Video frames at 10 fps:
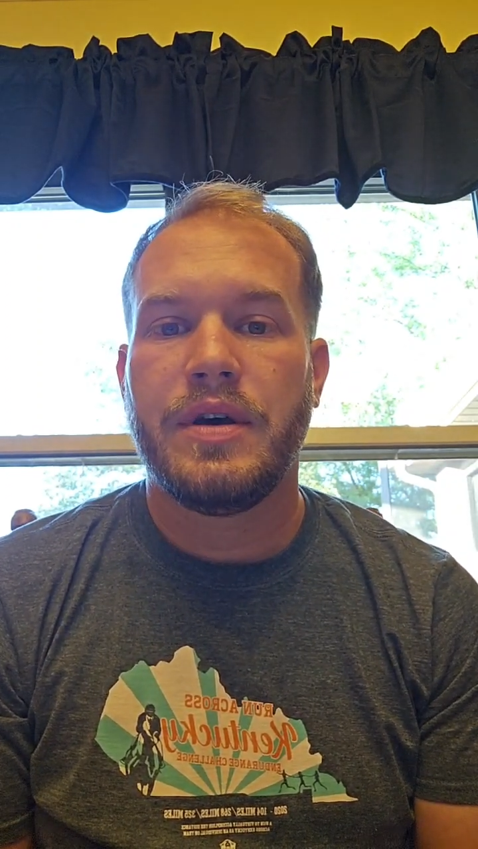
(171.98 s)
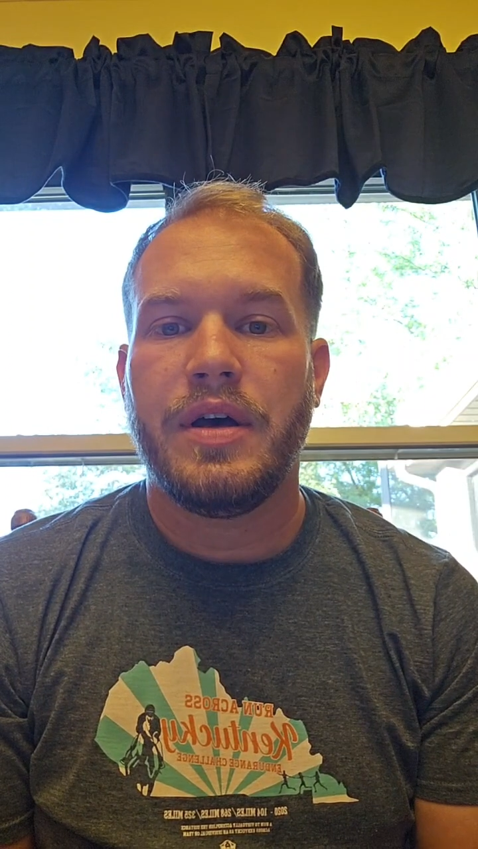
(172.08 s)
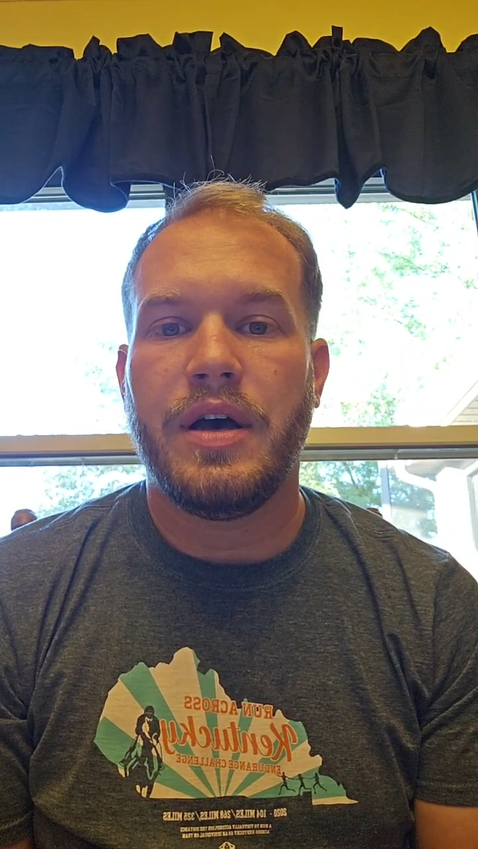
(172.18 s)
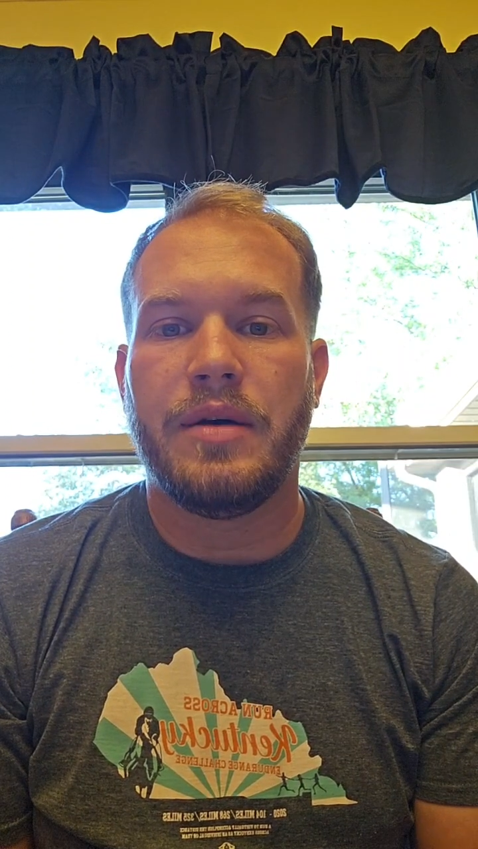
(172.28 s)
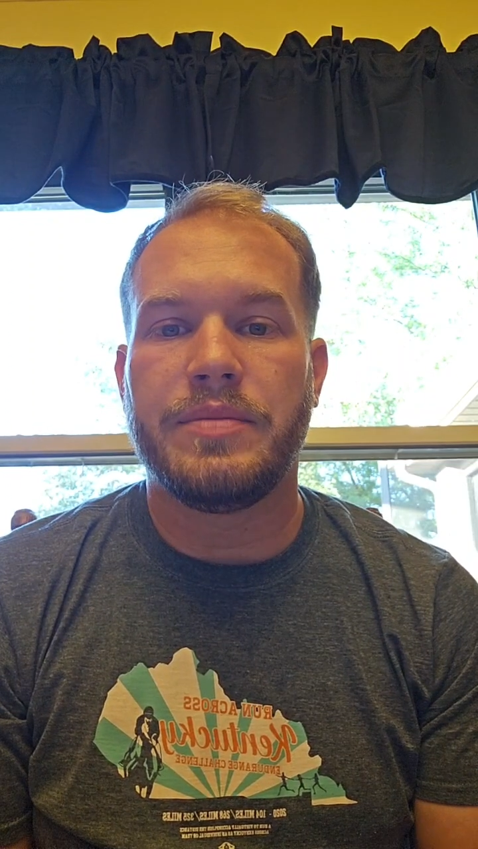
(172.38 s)

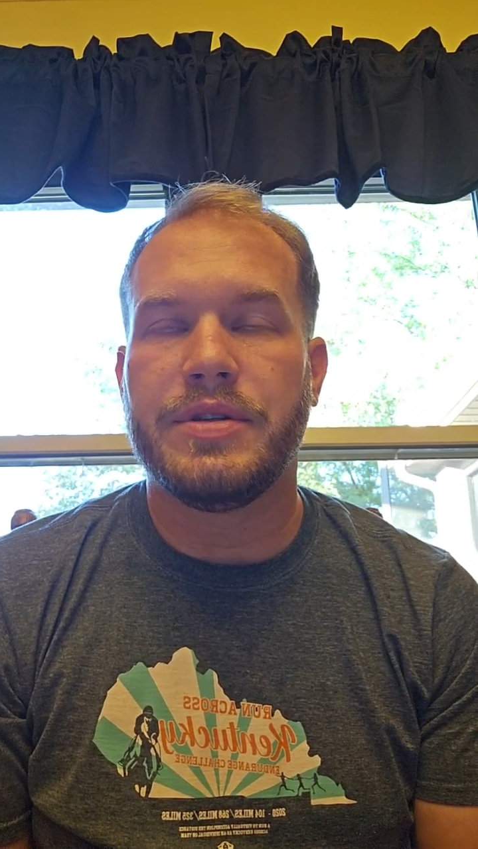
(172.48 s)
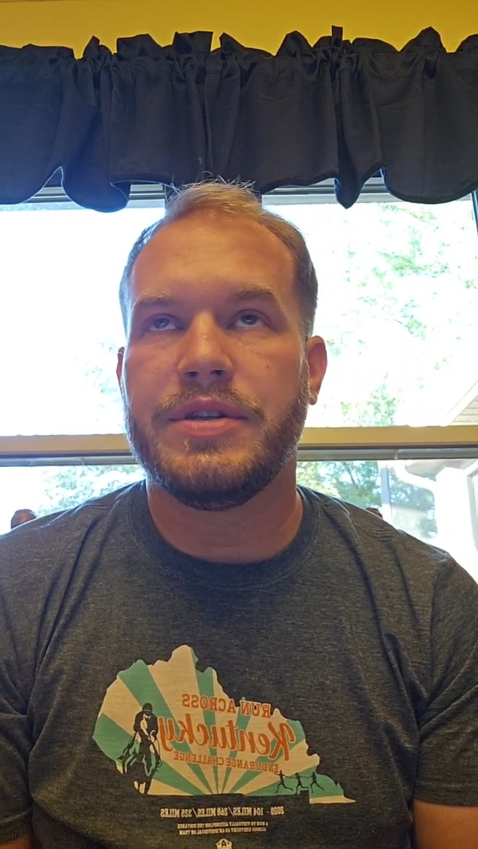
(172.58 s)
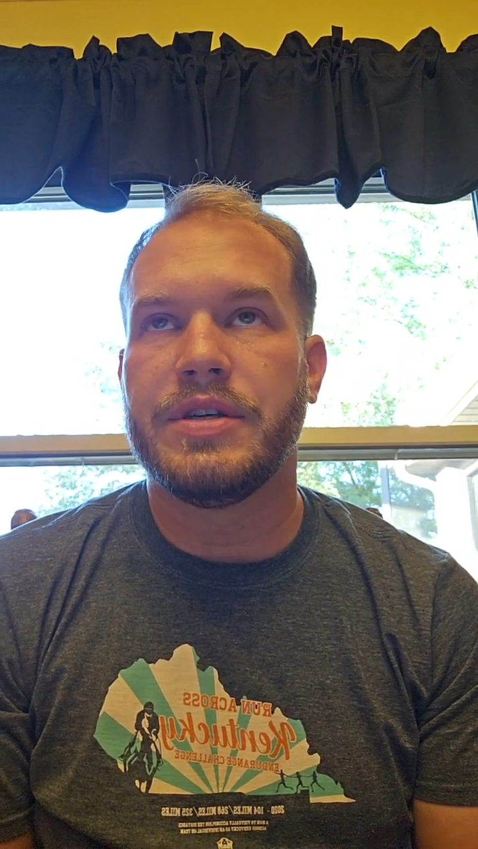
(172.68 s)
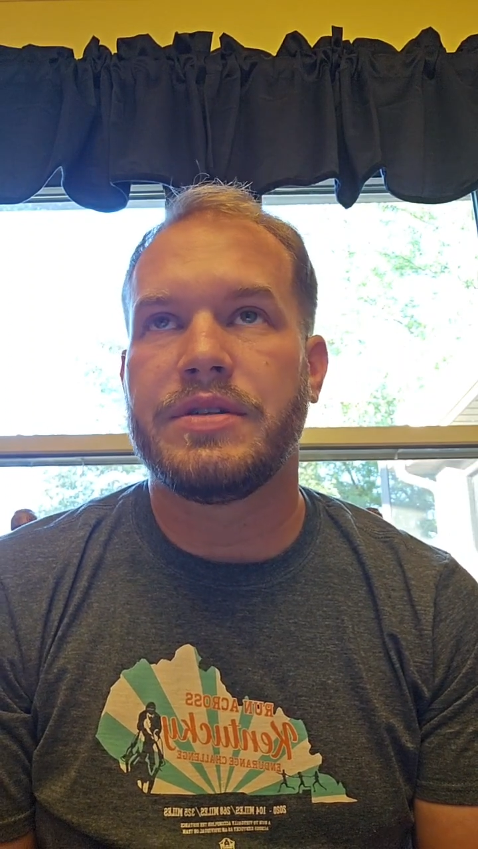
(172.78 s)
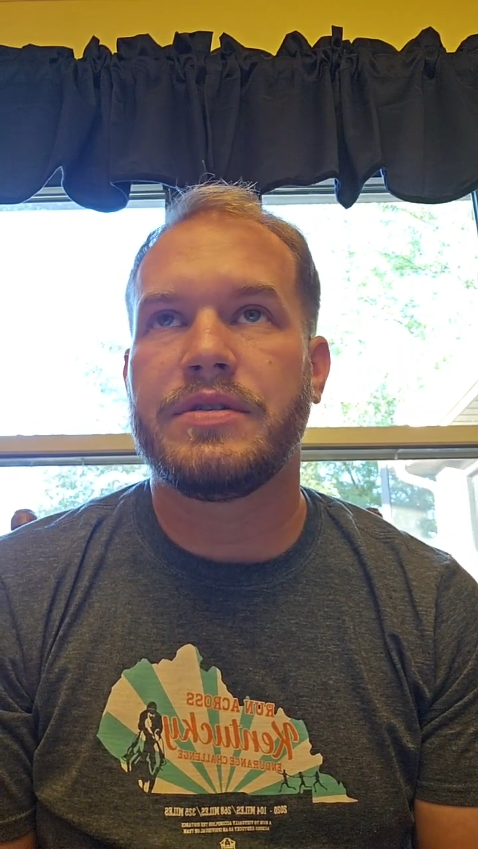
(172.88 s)
to
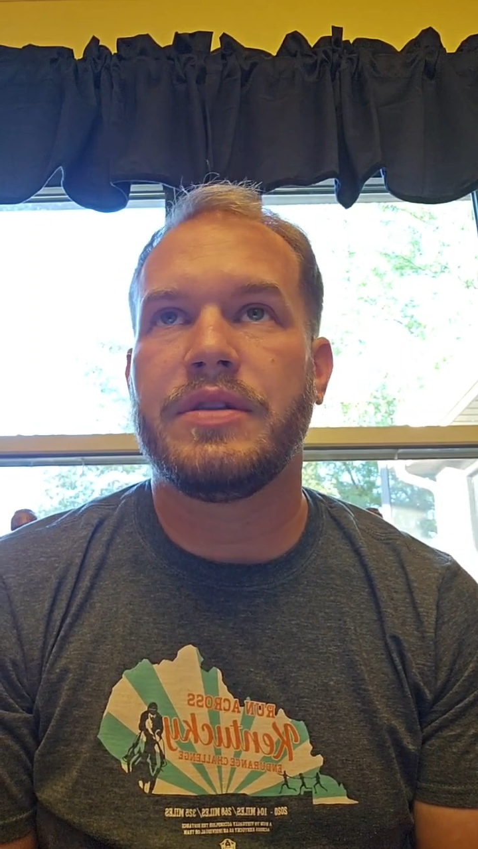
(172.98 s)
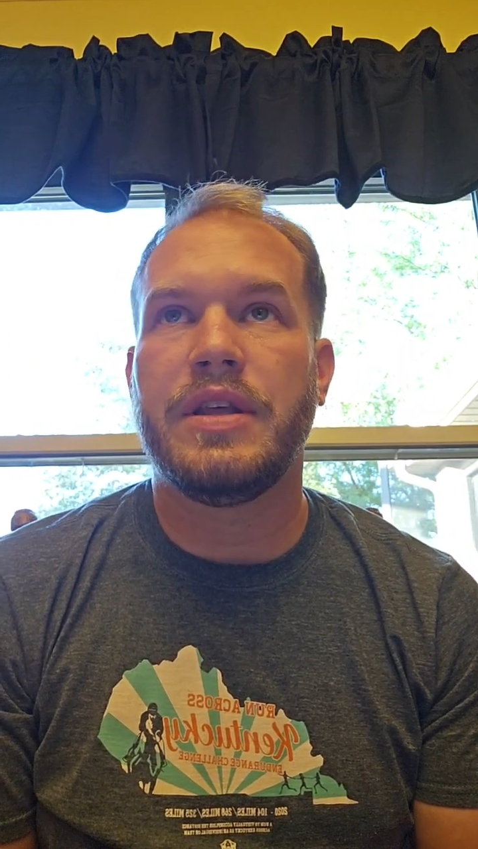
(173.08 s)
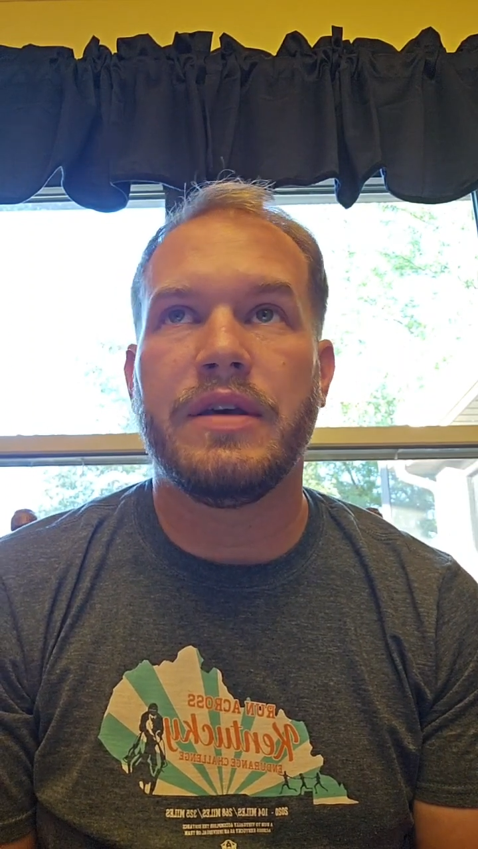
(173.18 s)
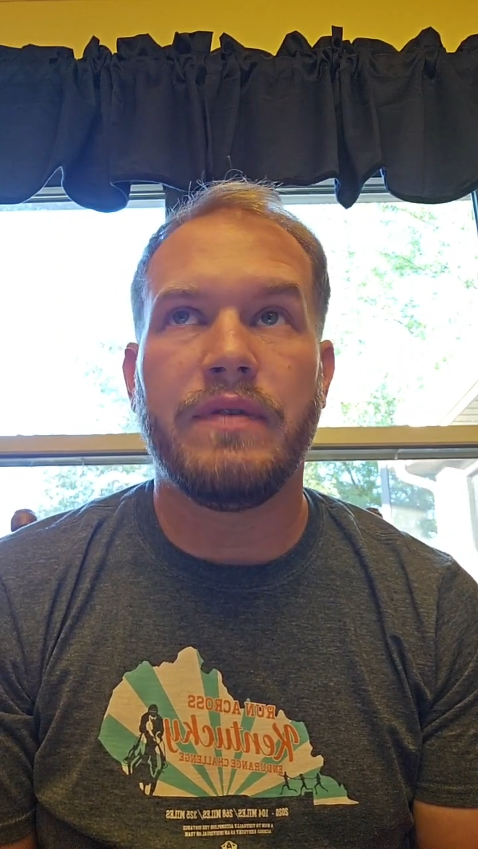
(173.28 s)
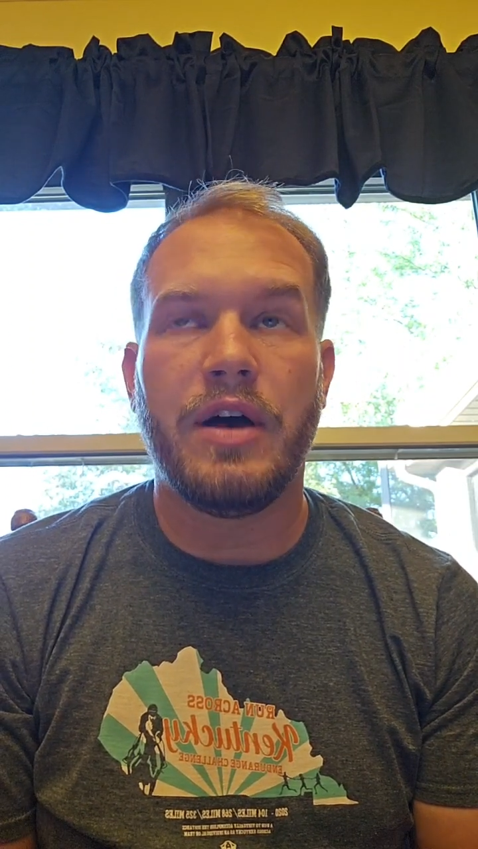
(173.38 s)
just
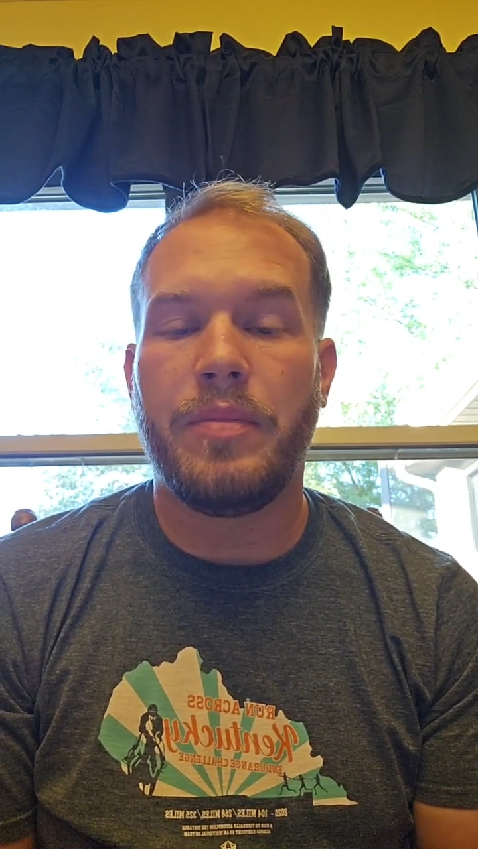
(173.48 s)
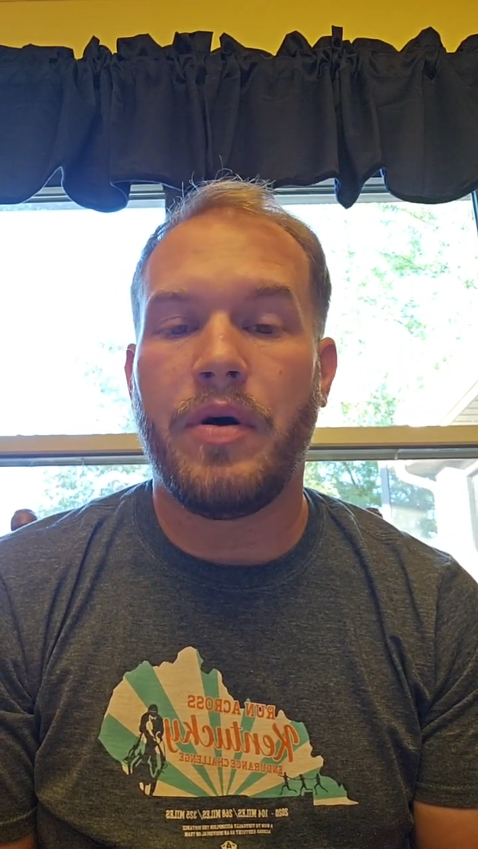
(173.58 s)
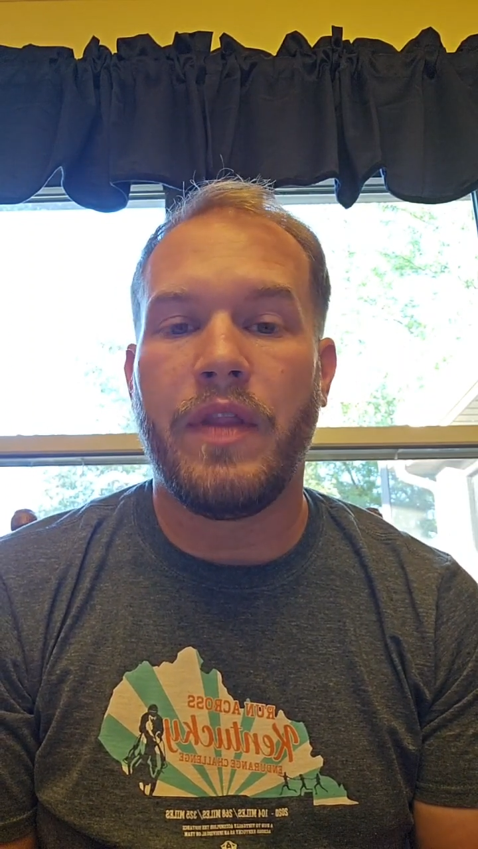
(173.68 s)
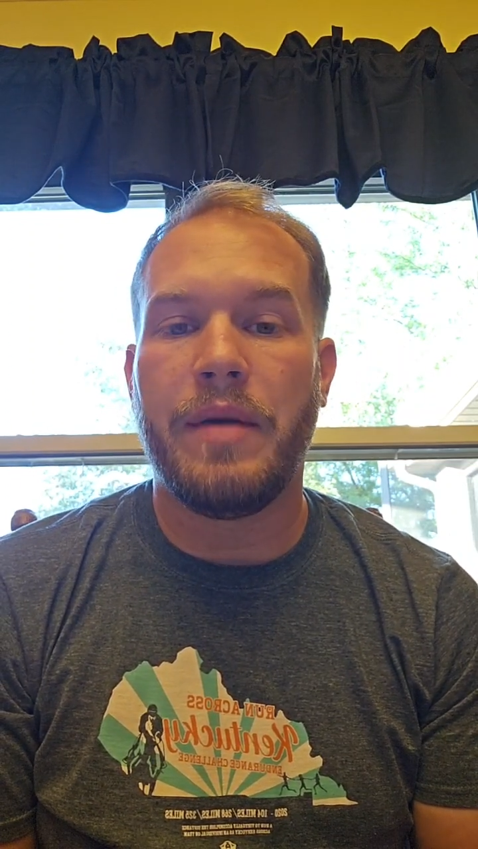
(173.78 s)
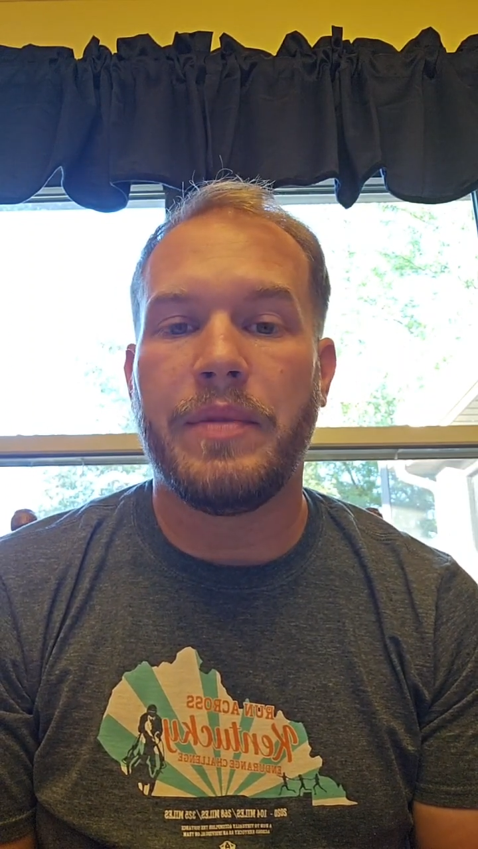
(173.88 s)
give up
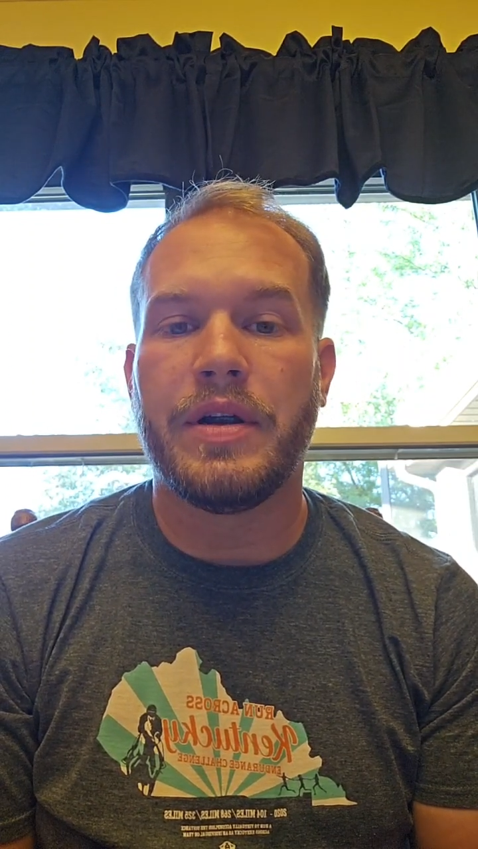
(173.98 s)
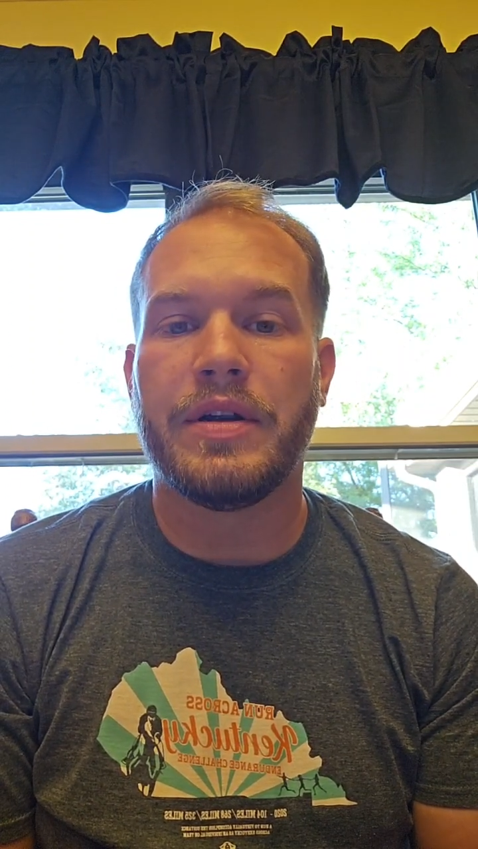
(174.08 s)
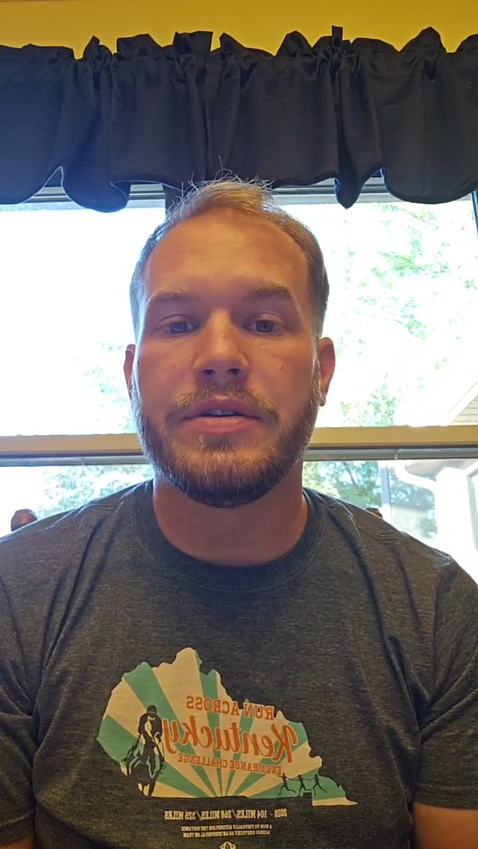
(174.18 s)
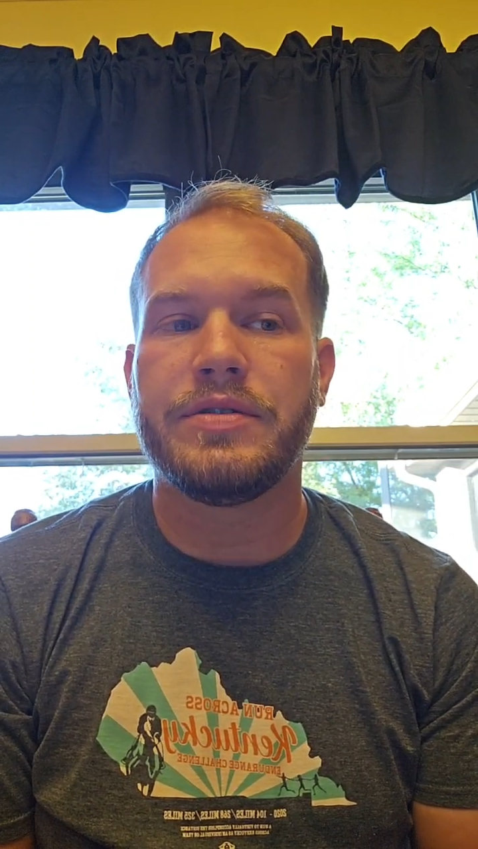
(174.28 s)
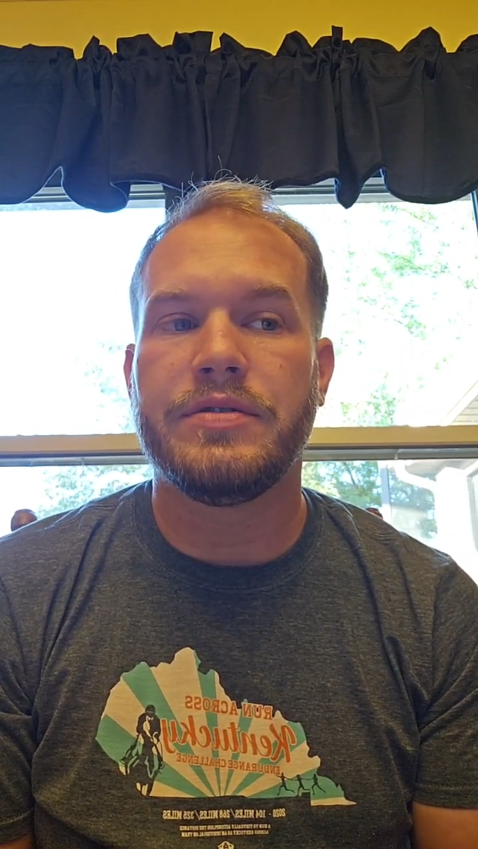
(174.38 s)
on that marriage,